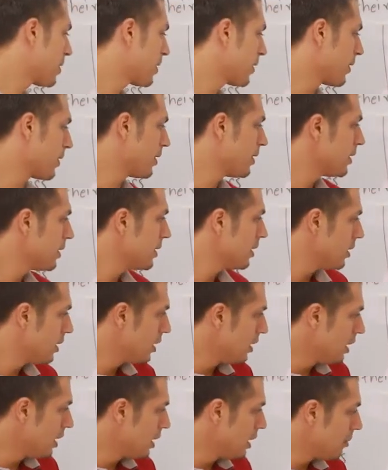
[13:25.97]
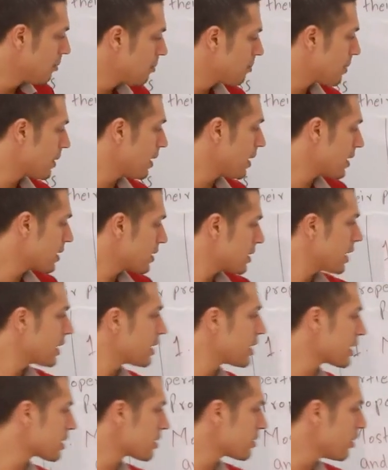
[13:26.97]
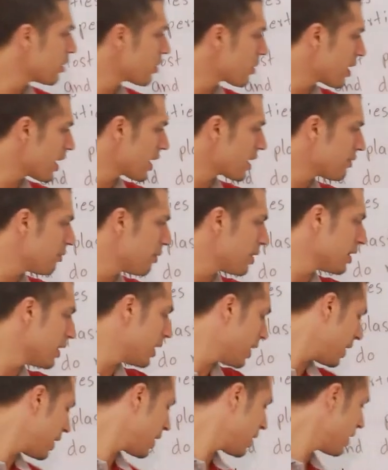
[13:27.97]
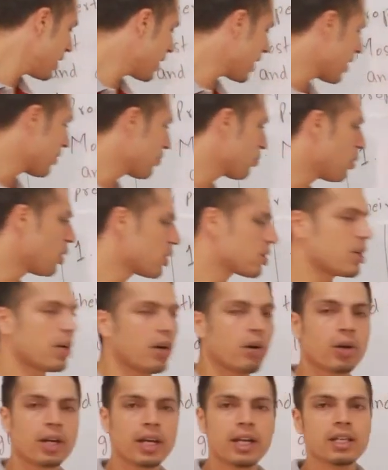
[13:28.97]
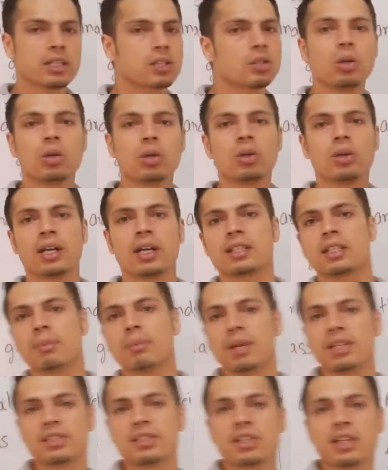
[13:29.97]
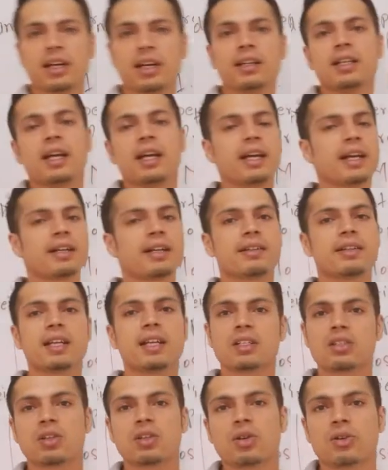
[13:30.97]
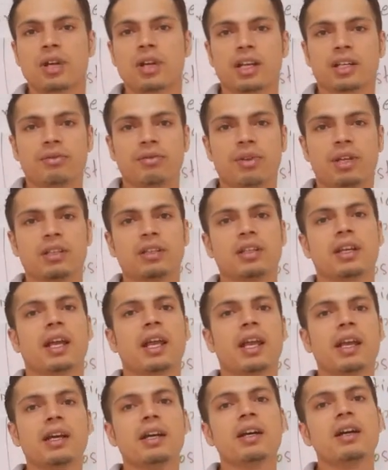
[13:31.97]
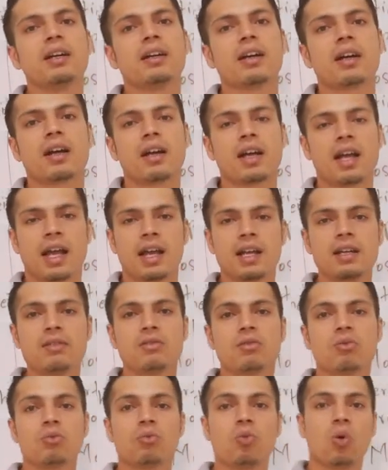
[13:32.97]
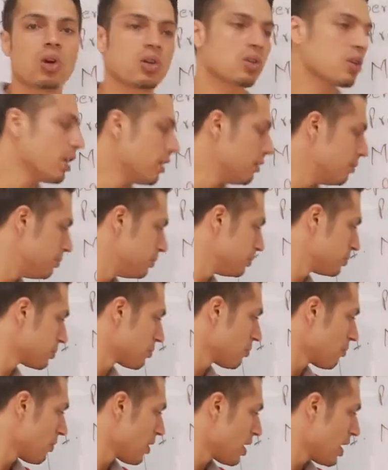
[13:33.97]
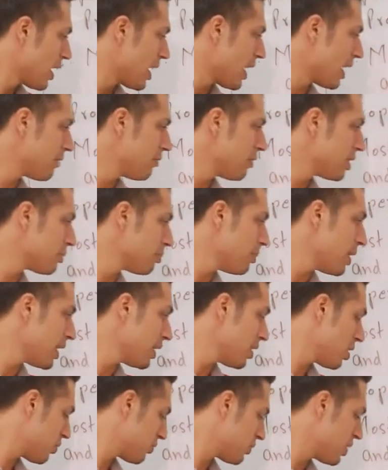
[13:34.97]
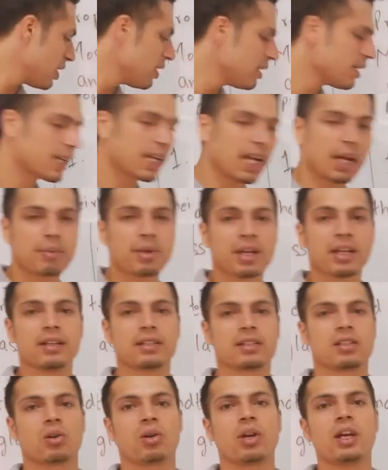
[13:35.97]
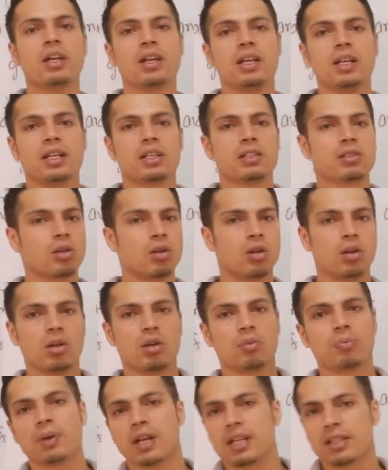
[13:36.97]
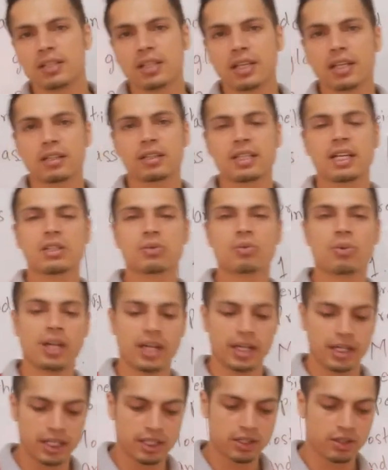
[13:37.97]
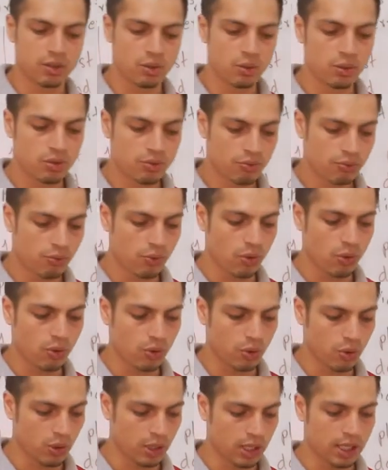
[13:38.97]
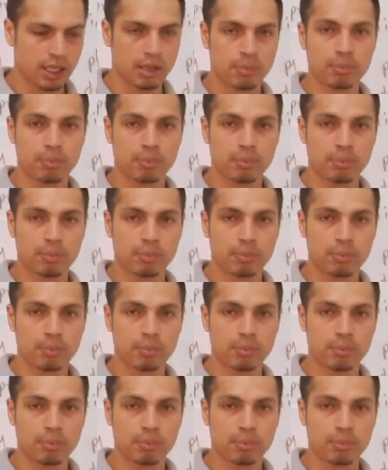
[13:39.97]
okay. Plastic does not react with air and water, okay, so as I mentioned earlier, it does not react with air and water and with many of the chemicals, okay. So plastic, that's why it is used for